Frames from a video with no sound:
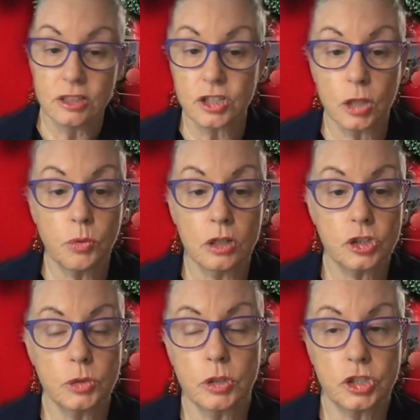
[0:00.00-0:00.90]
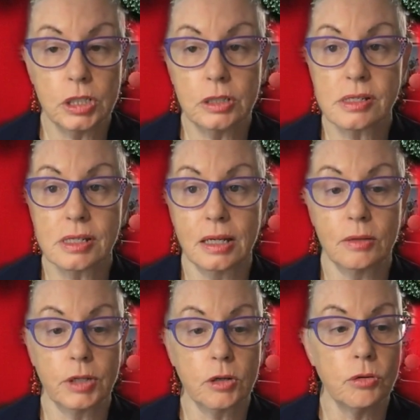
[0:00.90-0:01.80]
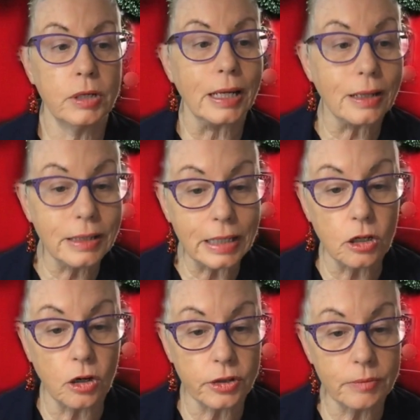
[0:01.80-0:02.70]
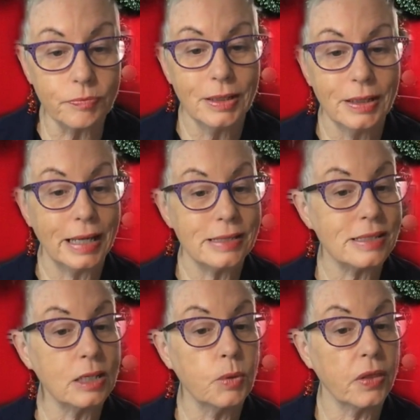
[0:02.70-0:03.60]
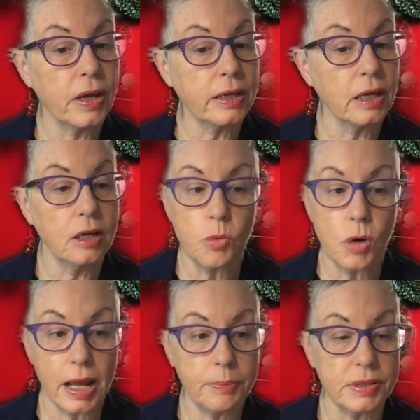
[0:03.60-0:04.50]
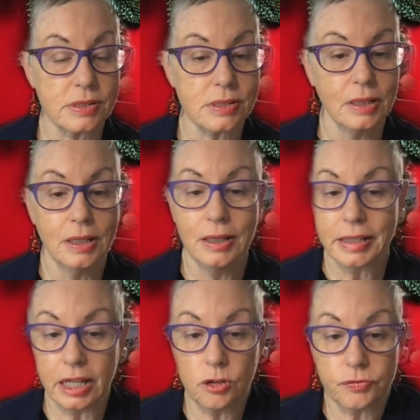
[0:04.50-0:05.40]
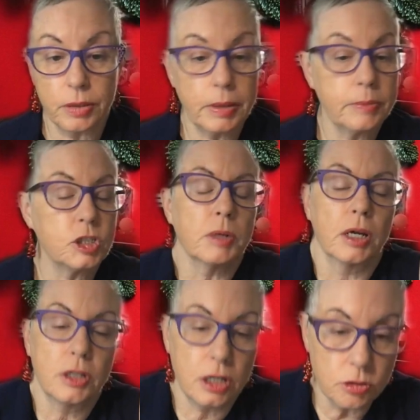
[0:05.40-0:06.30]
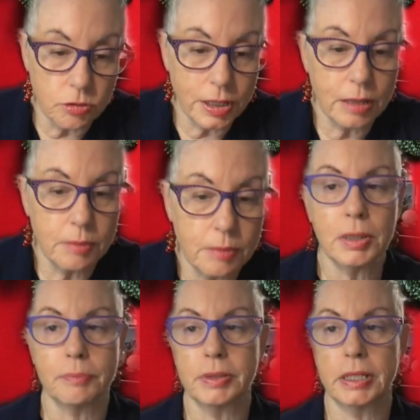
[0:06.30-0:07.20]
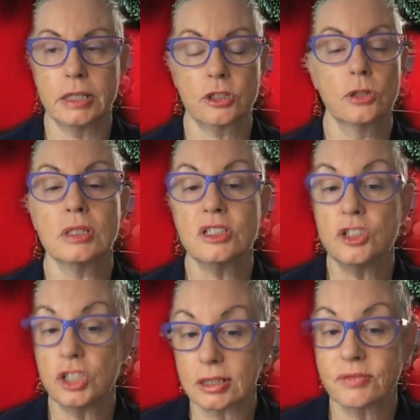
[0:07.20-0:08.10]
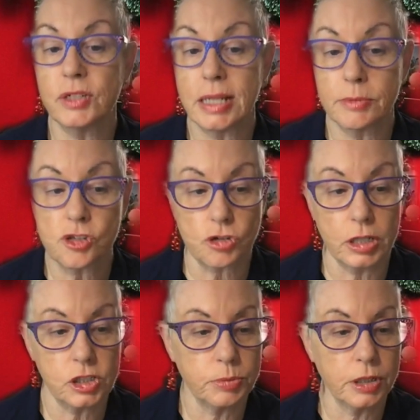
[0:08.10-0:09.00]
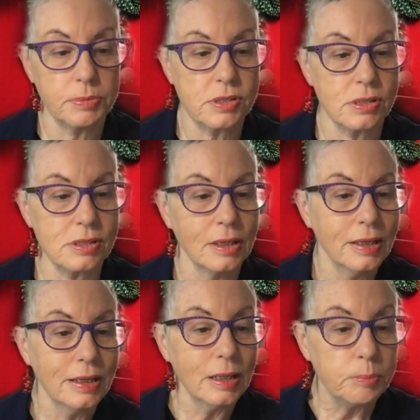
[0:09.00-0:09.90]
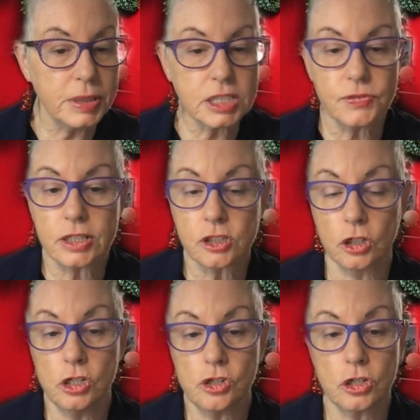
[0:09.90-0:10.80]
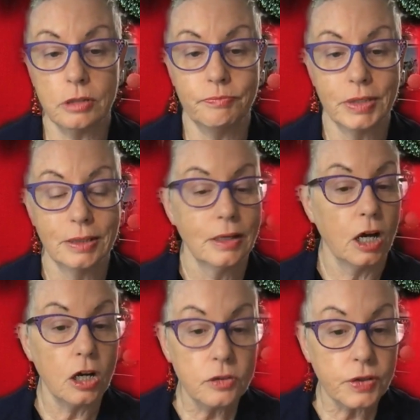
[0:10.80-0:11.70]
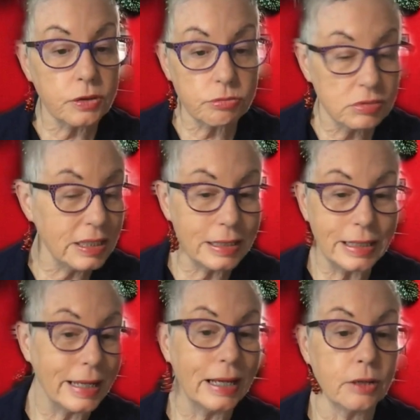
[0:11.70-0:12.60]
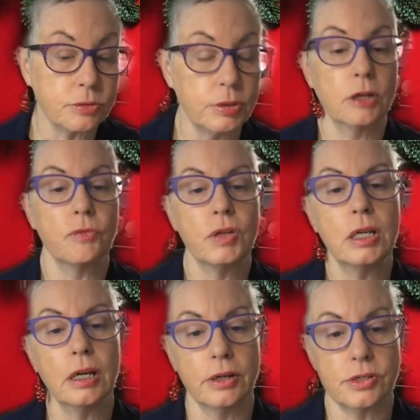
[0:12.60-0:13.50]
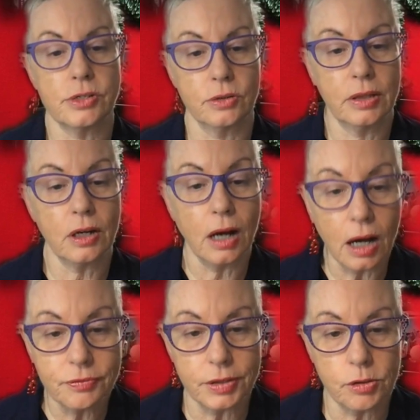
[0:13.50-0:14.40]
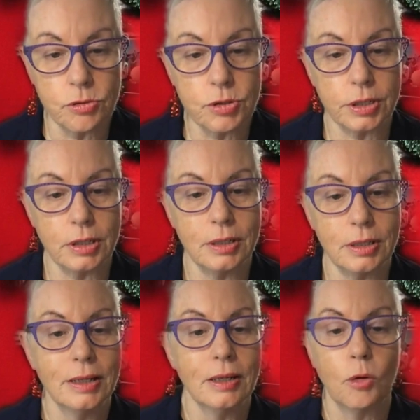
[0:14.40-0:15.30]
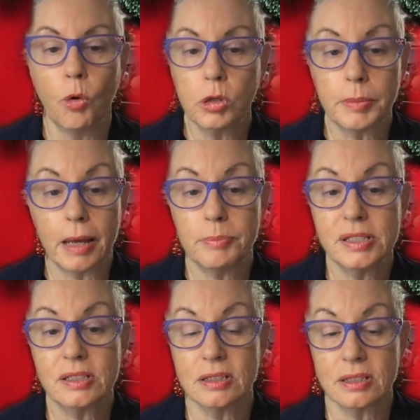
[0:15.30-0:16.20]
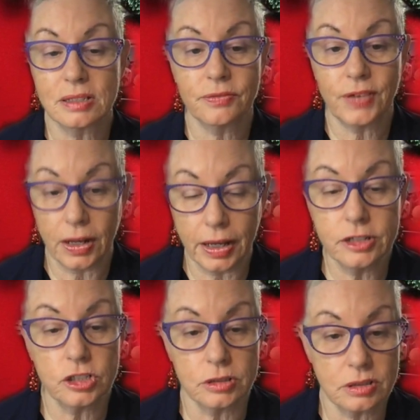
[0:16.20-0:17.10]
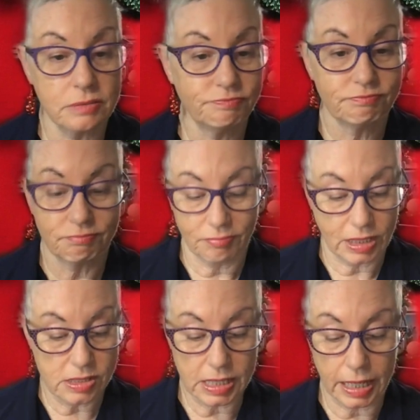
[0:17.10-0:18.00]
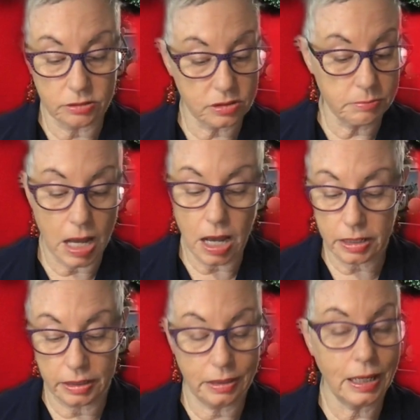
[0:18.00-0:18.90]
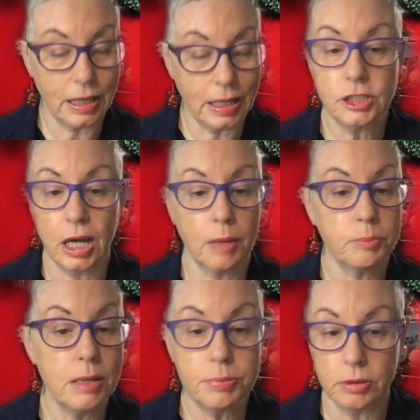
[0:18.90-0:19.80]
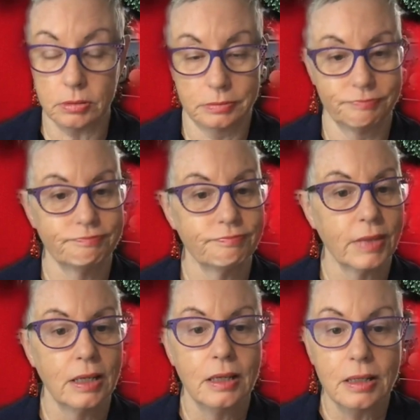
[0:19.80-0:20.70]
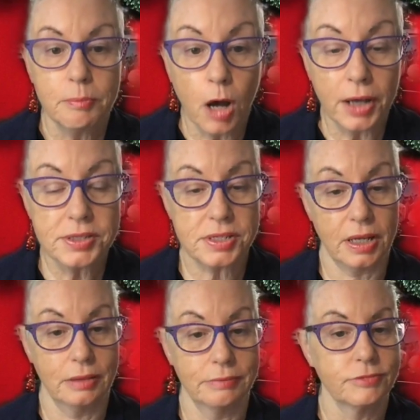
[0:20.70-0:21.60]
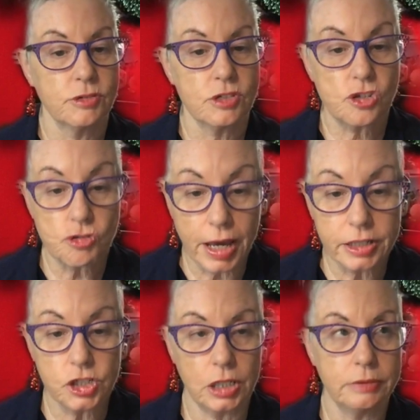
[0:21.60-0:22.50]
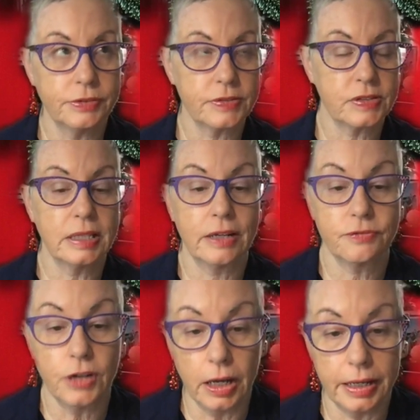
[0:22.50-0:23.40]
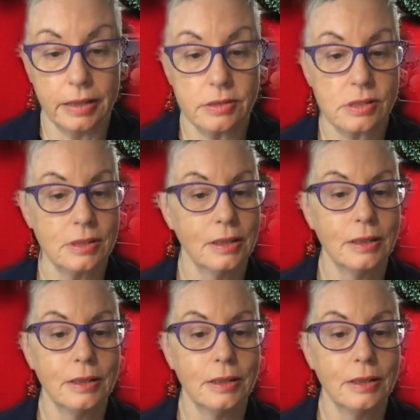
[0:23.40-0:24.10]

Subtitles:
So whilst you're watching this recording, click on them and see where they go. What happens? Get your free membership. I know you're already a member, but that's cool. This is just for demonstration purposes. BizFlix on YouTube, over nearly now 300 videos on there that I've recorded, all about business foundations, sales, marketing, HR, people, mindset, strategy, if I said that, finance,